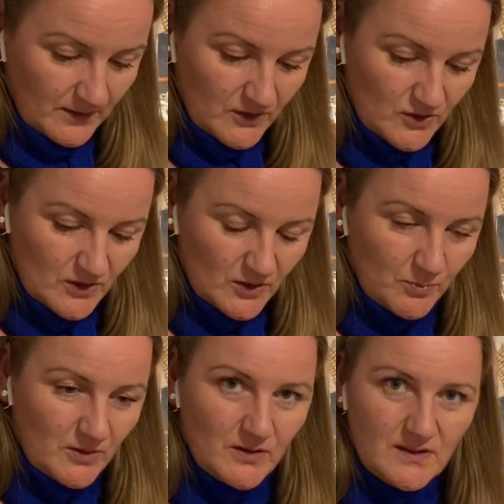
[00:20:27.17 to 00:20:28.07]
it's just
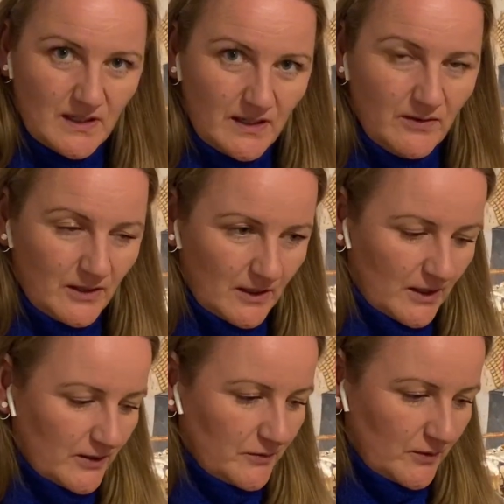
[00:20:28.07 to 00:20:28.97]
because I have a lot of